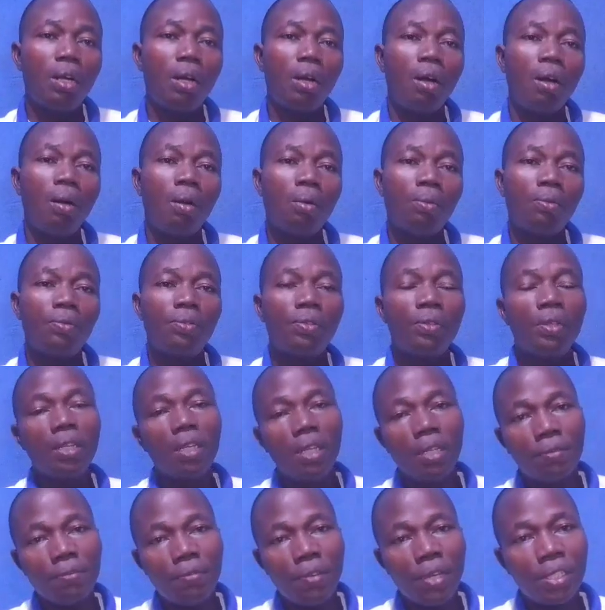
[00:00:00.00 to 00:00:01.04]
of
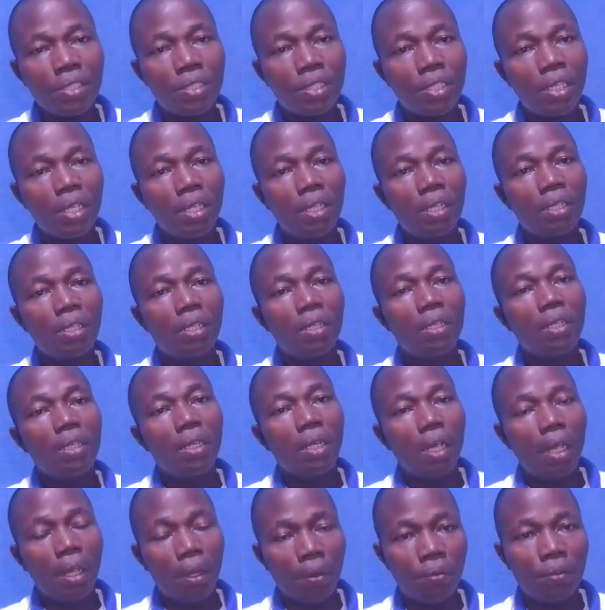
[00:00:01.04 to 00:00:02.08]
investing
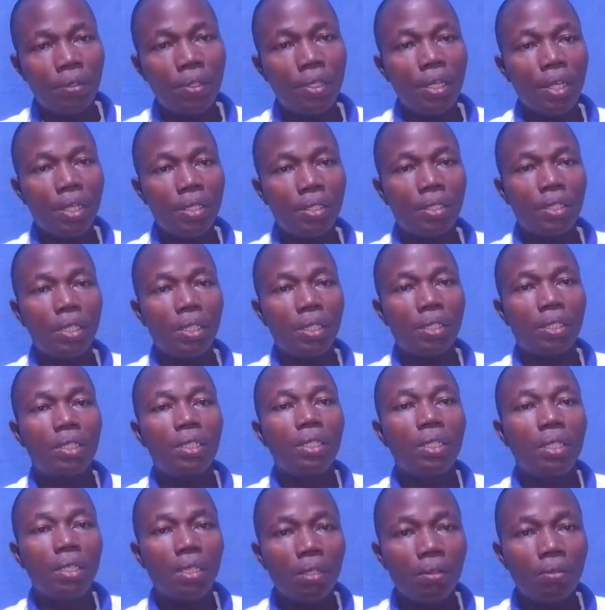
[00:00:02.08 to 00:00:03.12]
in real estate,
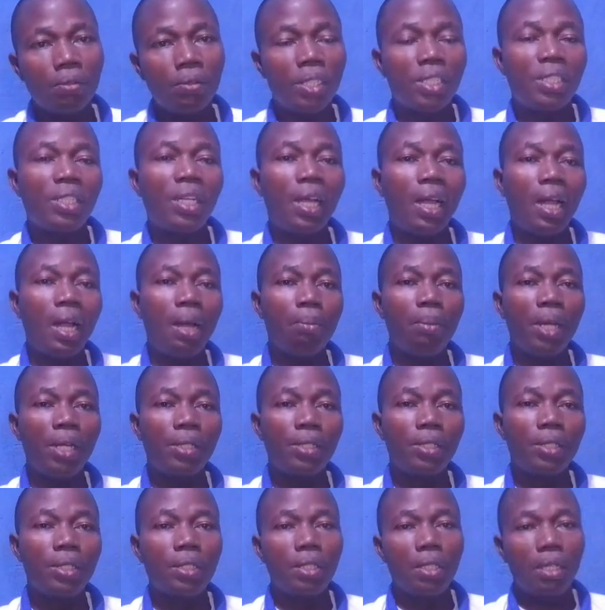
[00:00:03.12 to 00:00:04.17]

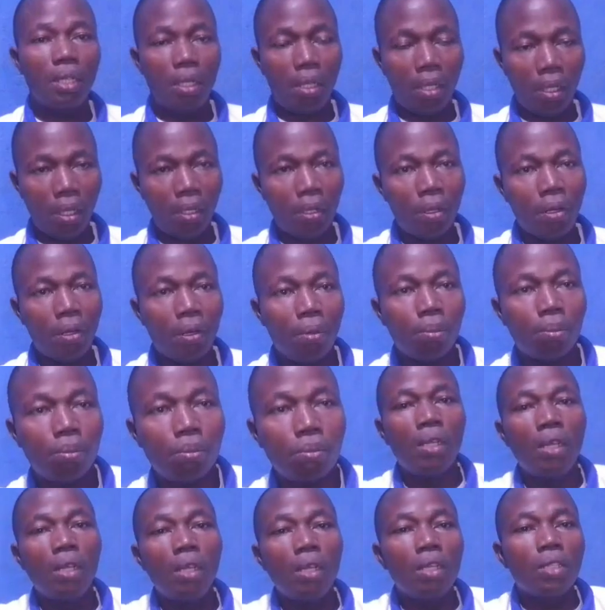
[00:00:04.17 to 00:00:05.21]
retirement income.
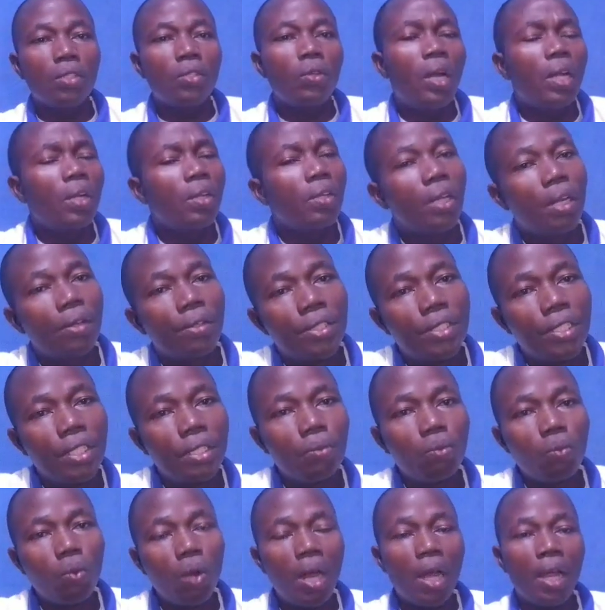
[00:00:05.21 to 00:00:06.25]
So another
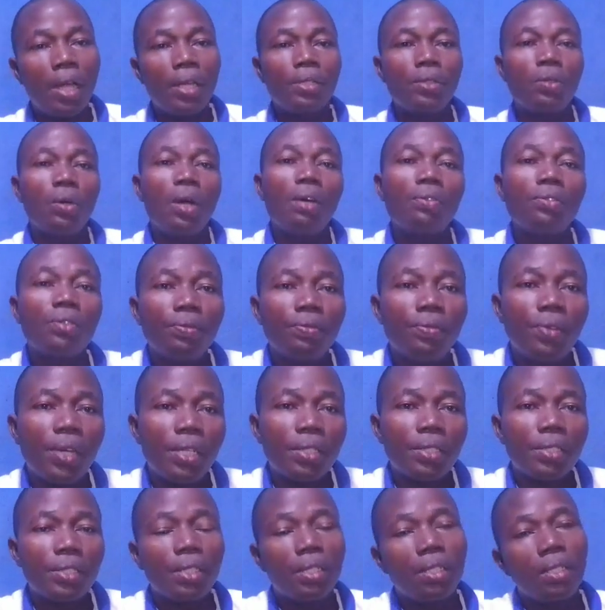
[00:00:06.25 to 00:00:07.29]
reason why you have to
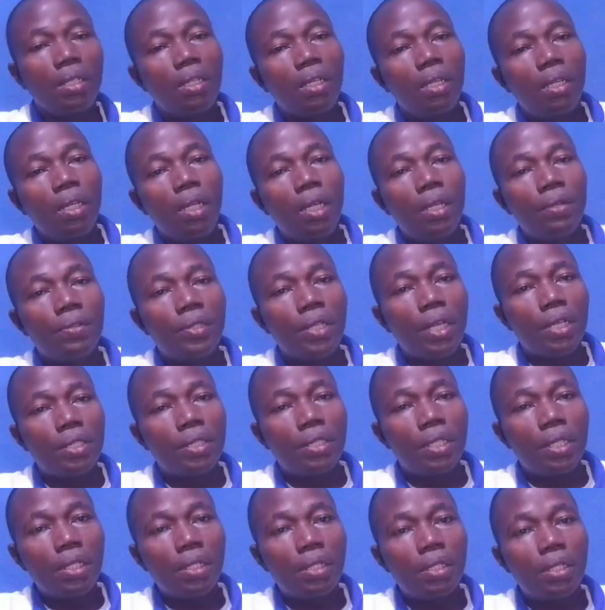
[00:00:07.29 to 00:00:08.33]
invest in real
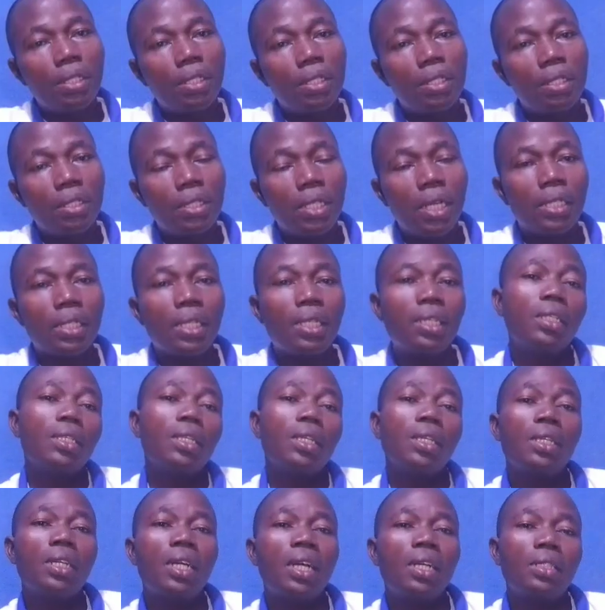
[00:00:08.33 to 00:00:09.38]
estate is that
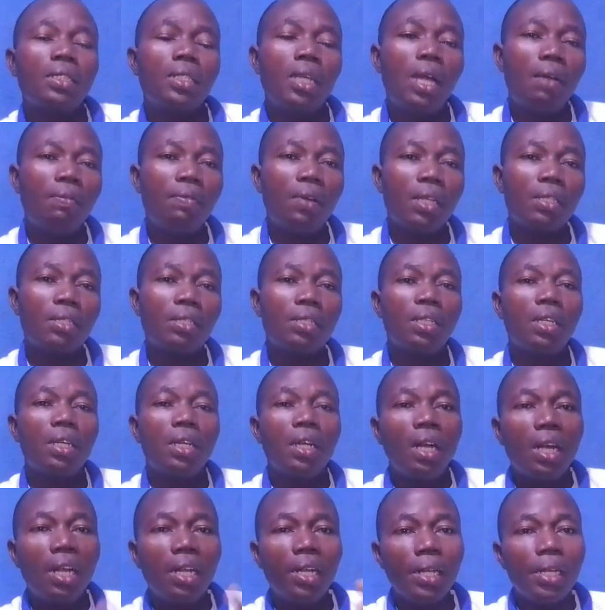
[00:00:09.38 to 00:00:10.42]
it can serve as
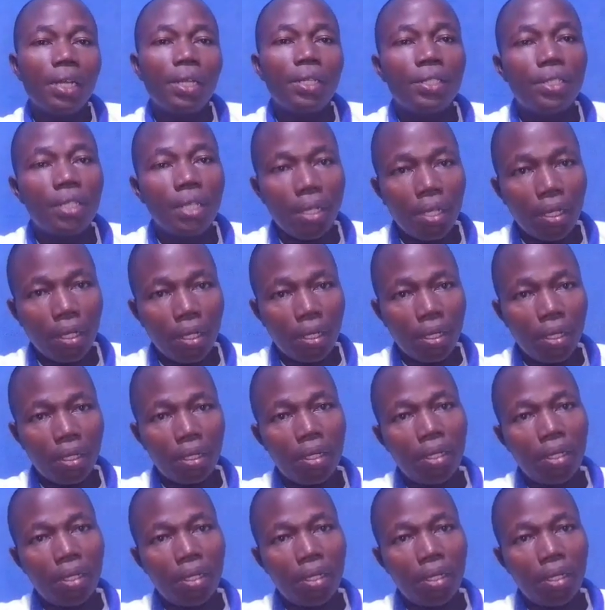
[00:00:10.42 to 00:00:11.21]
legacy.